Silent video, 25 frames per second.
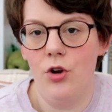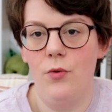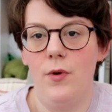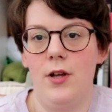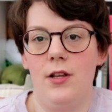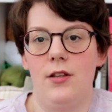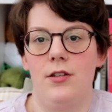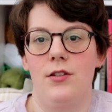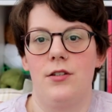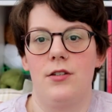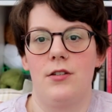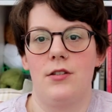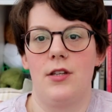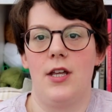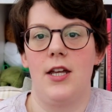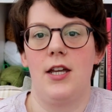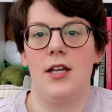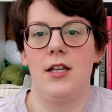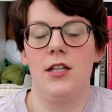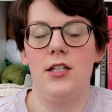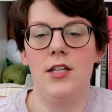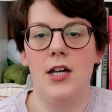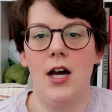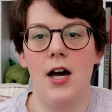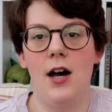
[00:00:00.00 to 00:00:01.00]
though it's
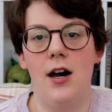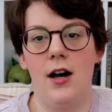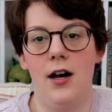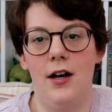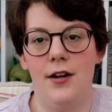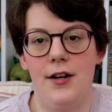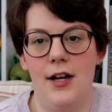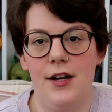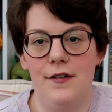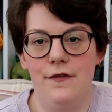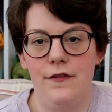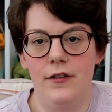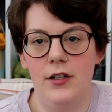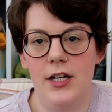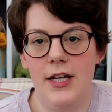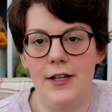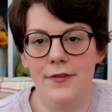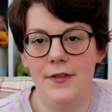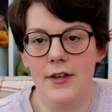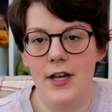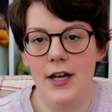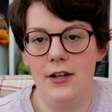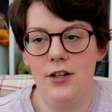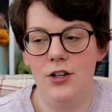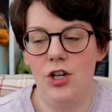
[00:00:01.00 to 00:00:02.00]
like yarn, I feel
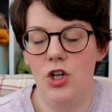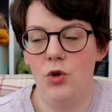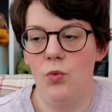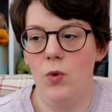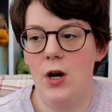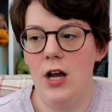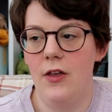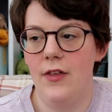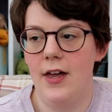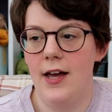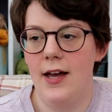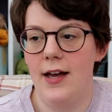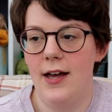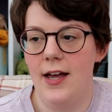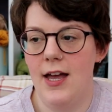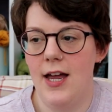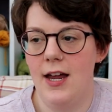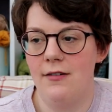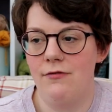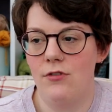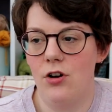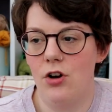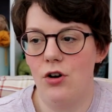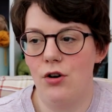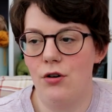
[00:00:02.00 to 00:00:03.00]
like that you could wear
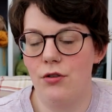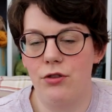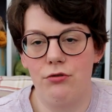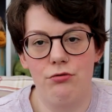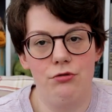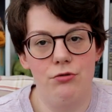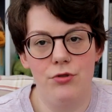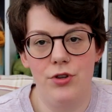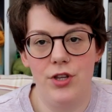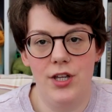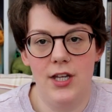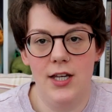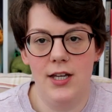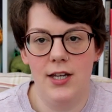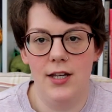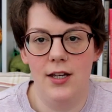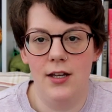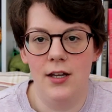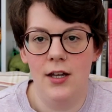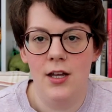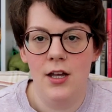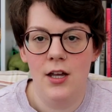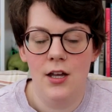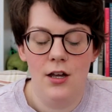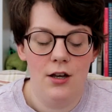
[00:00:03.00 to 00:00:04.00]
that all through the
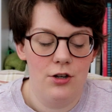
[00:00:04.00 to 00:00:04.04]
year.